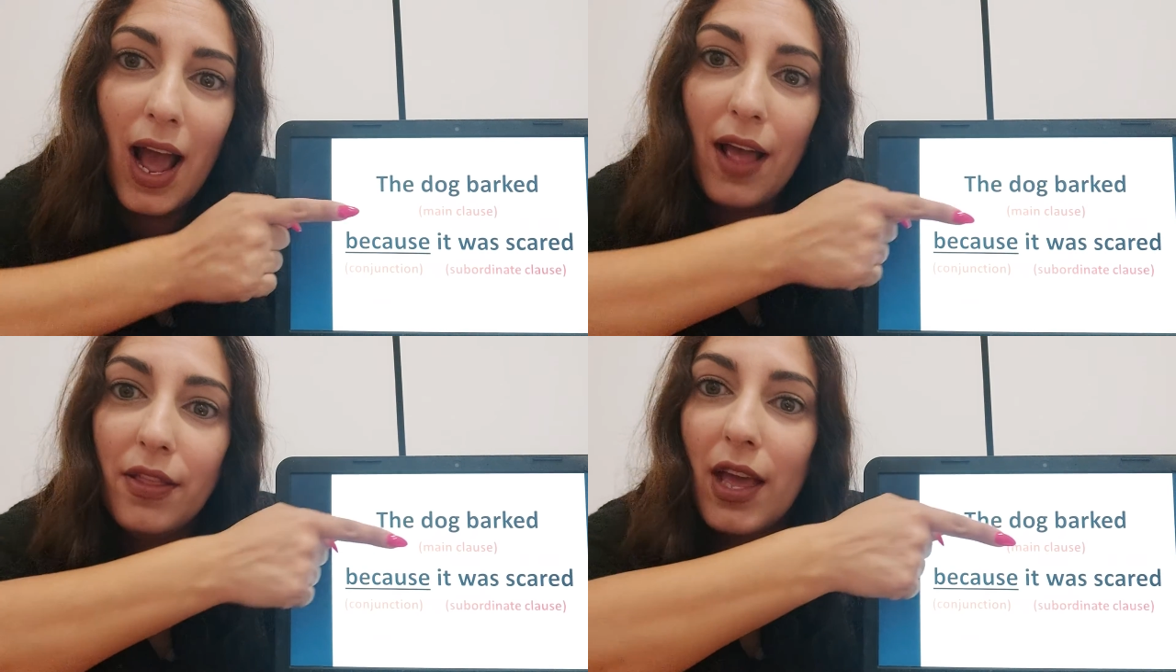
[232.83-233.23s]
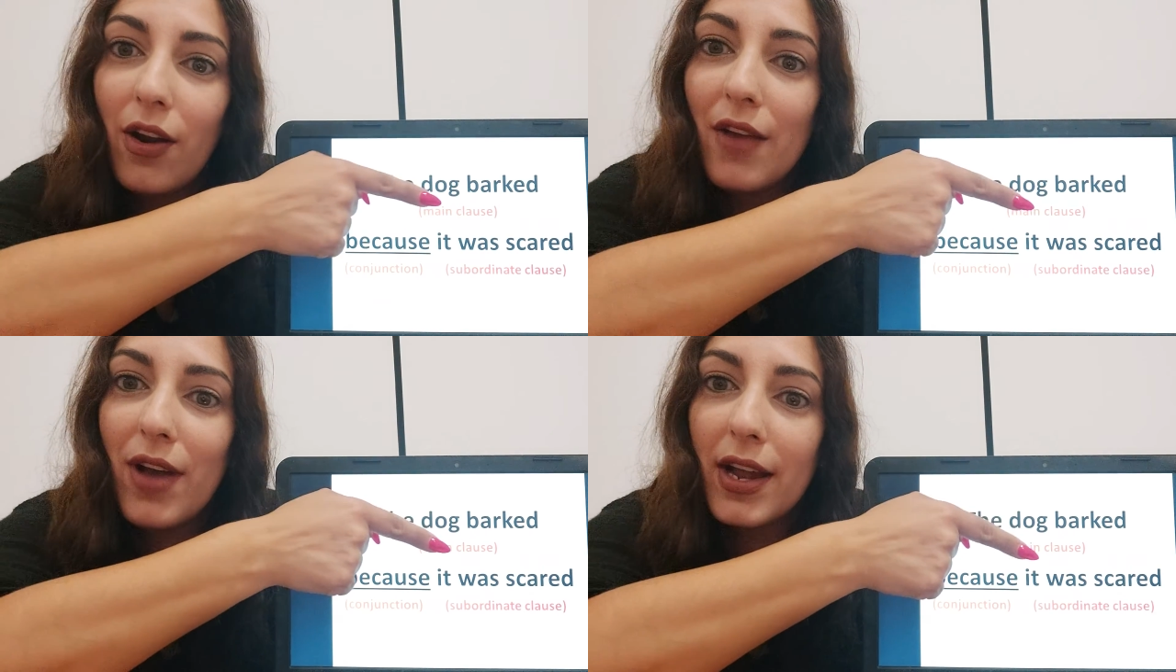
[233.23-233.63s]
and
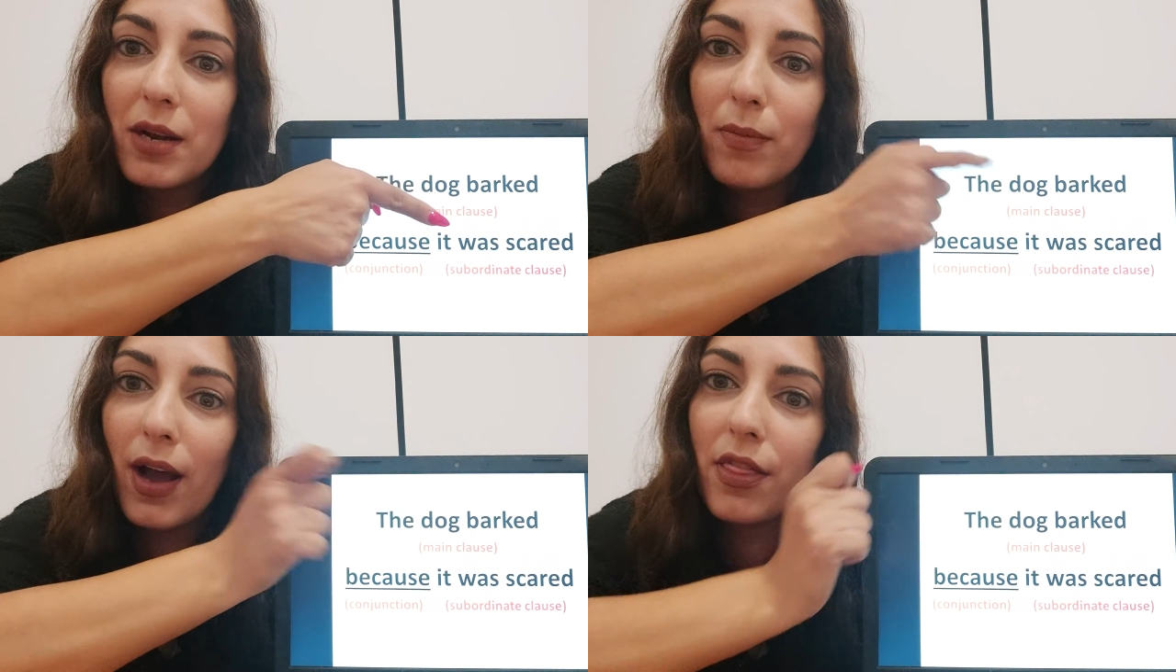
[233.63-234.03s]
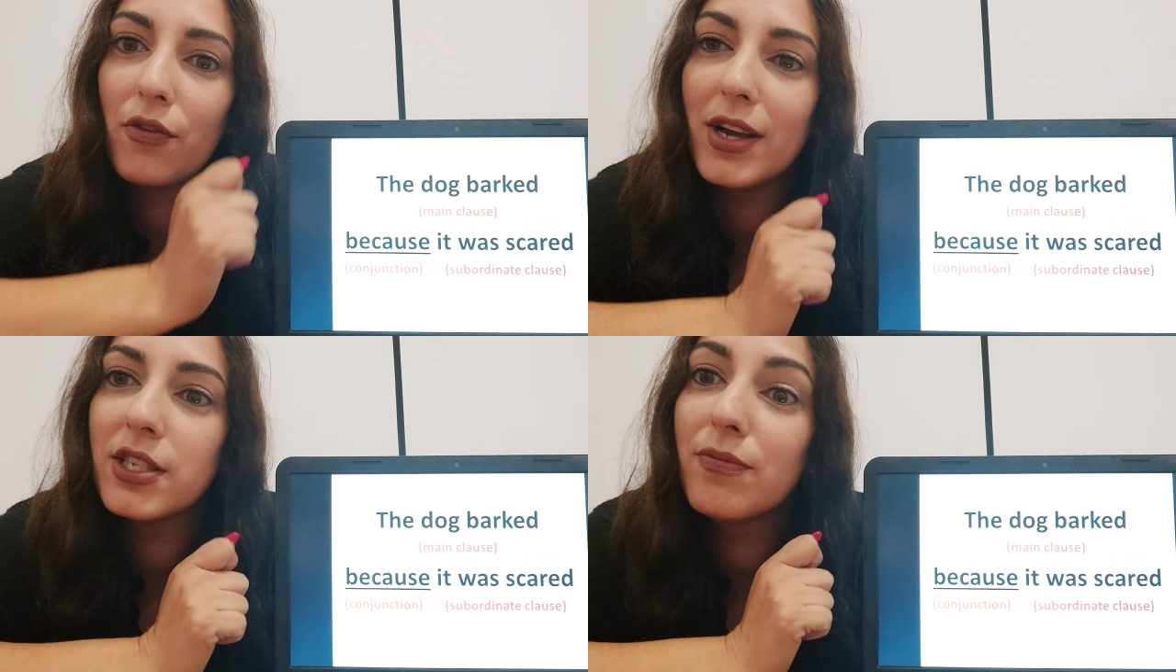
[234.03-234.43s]
there I've added the
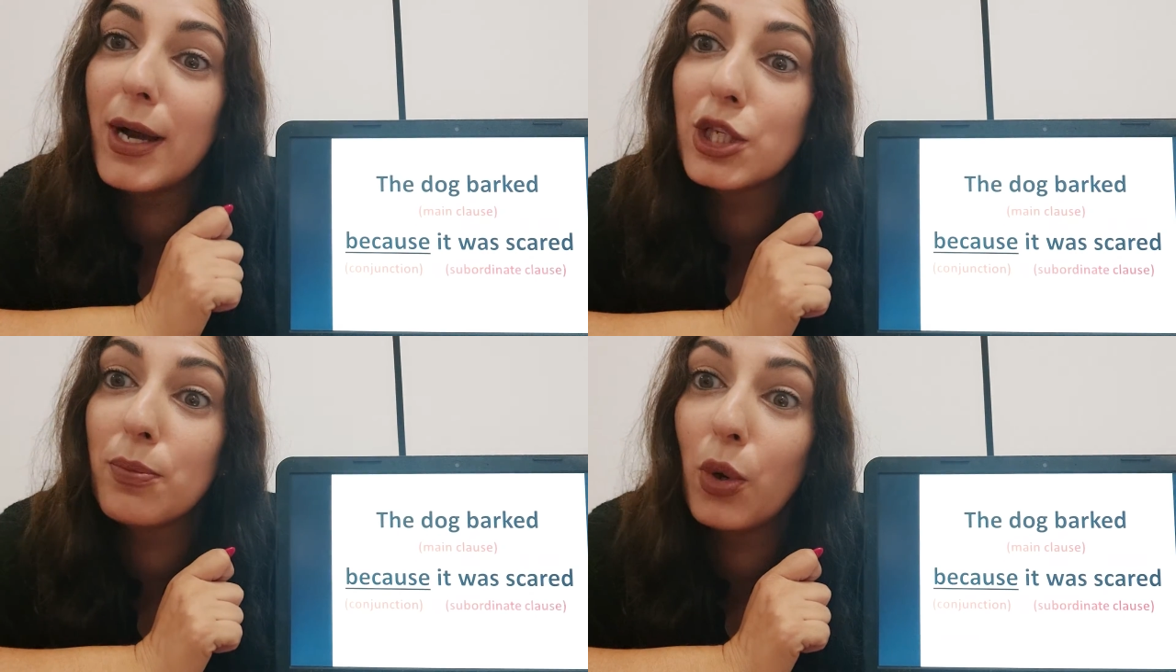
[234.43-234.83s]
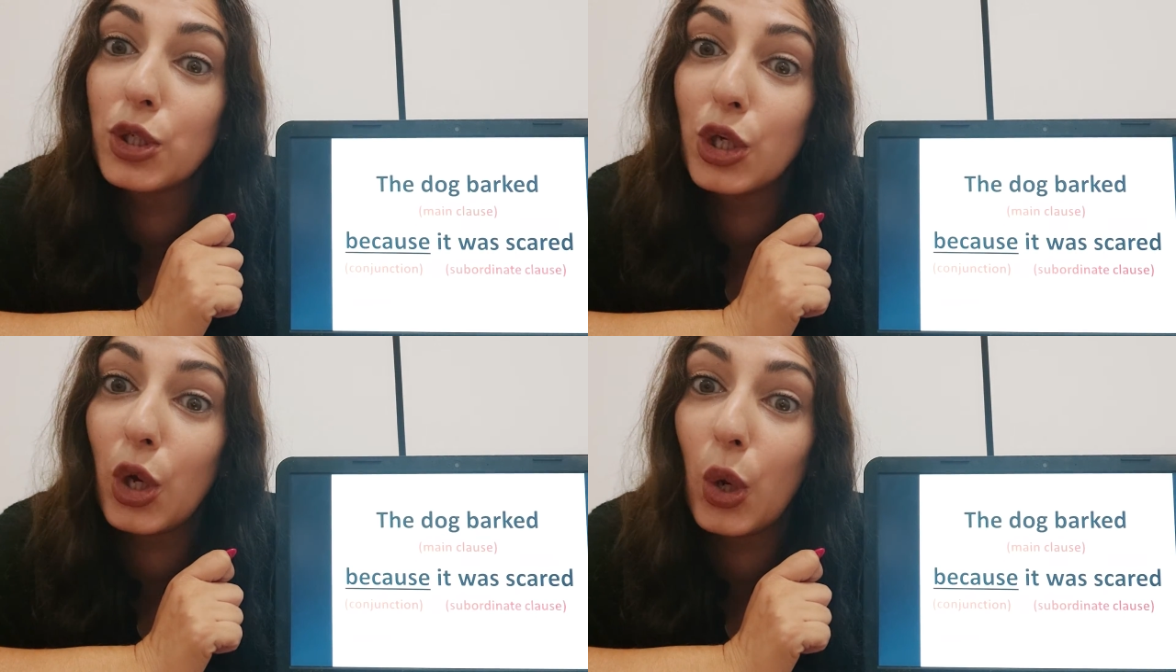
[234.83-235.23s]
rest of my
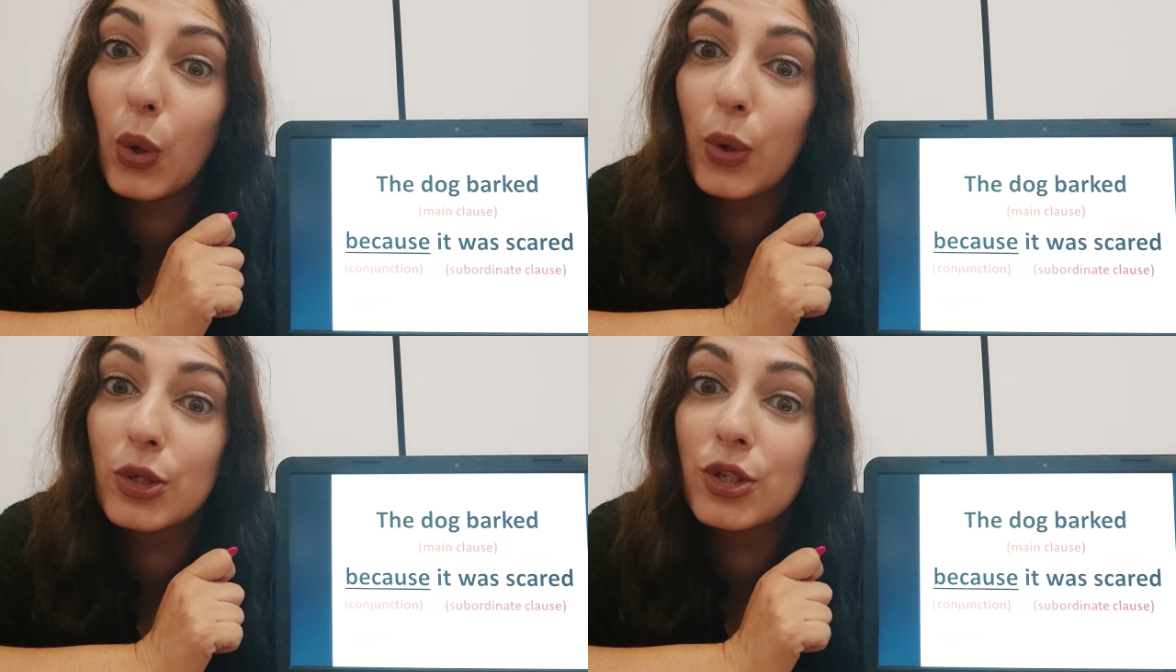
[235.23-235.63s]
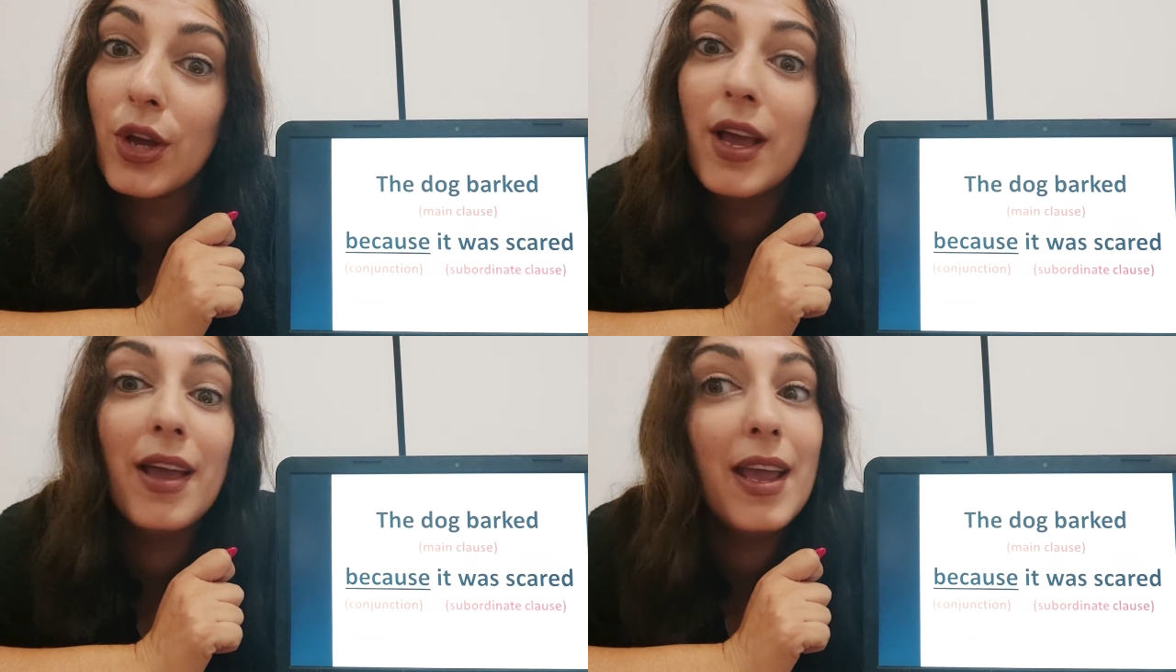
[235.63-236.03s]
subordinate clause.
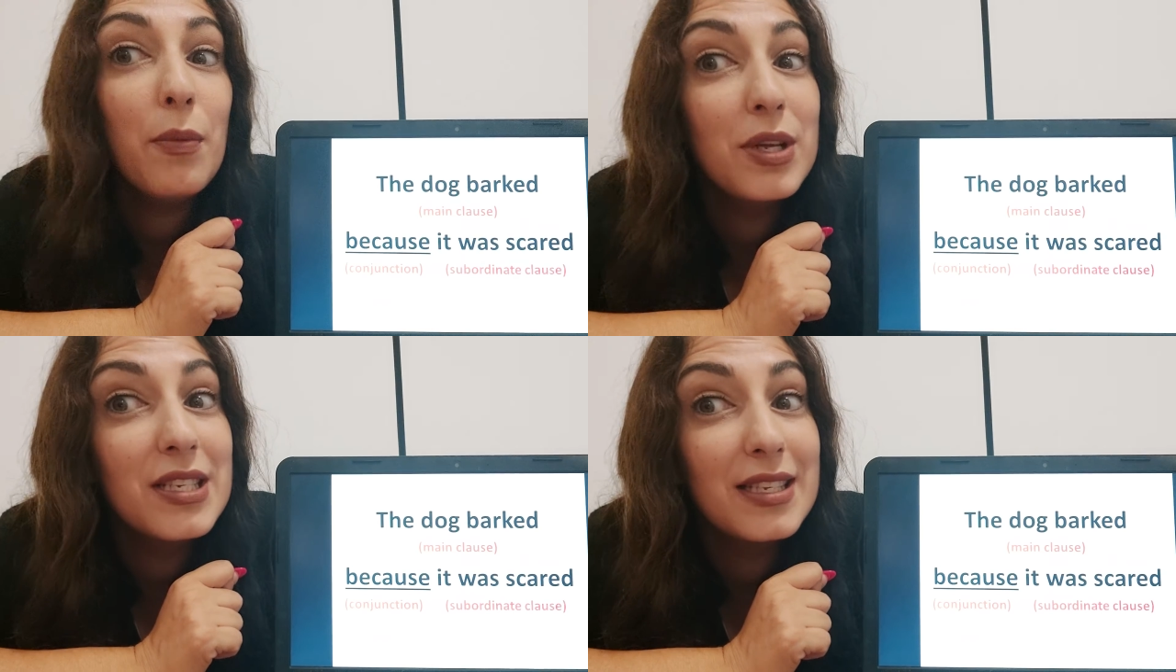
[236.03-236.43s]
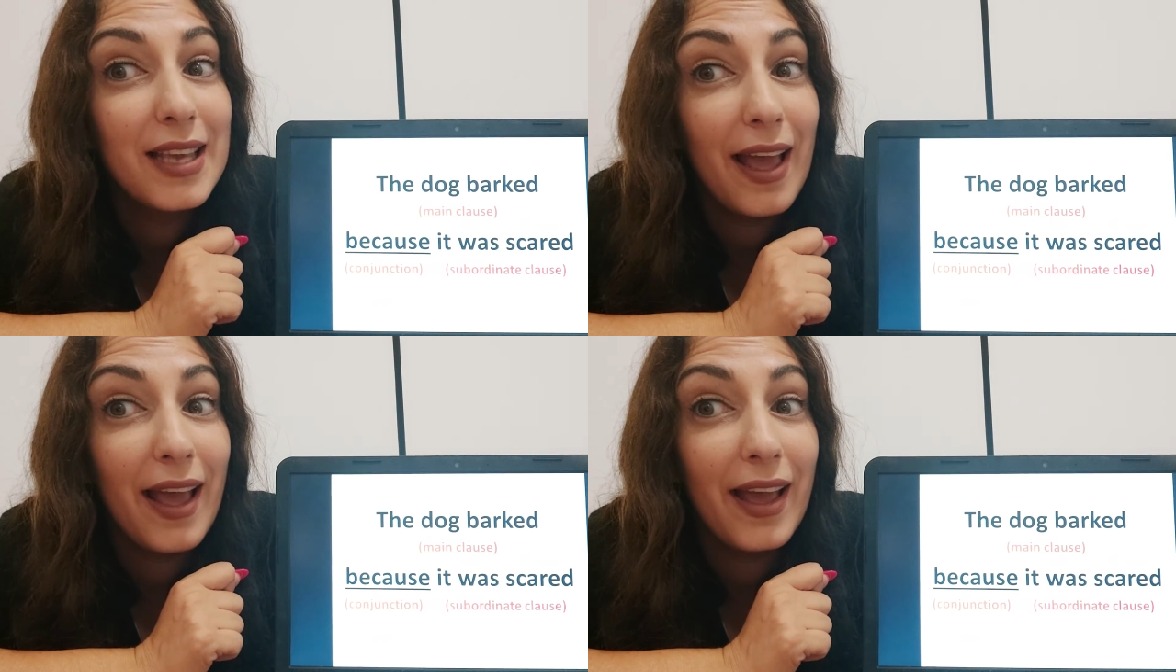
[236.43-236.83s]
It was
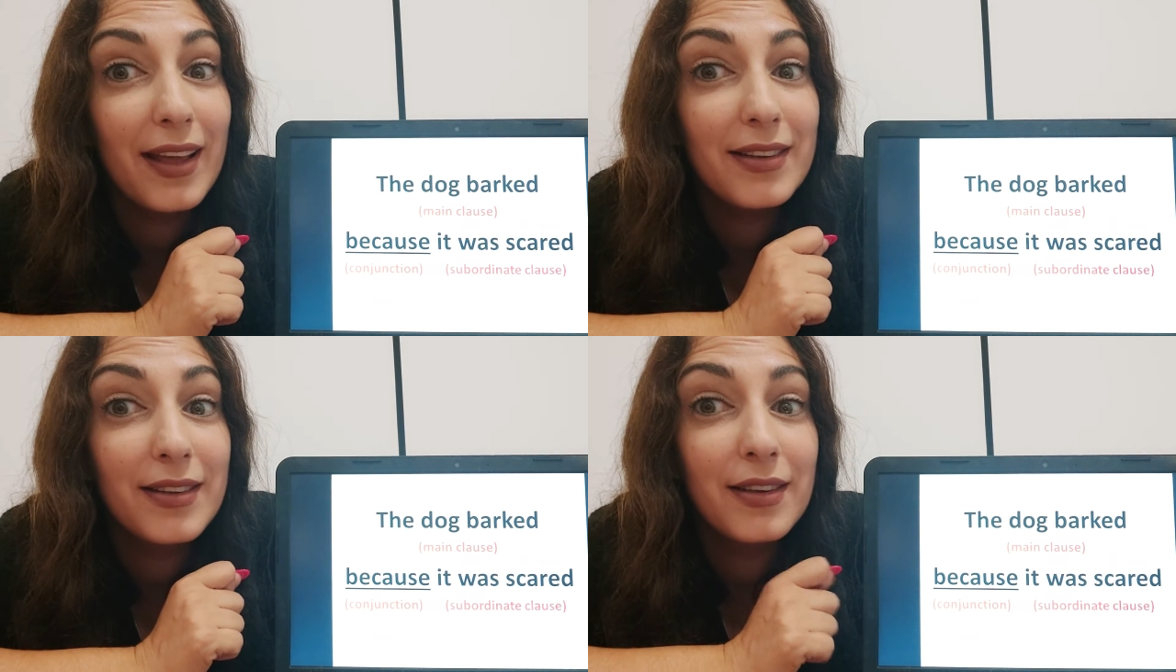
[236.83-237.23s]
scared.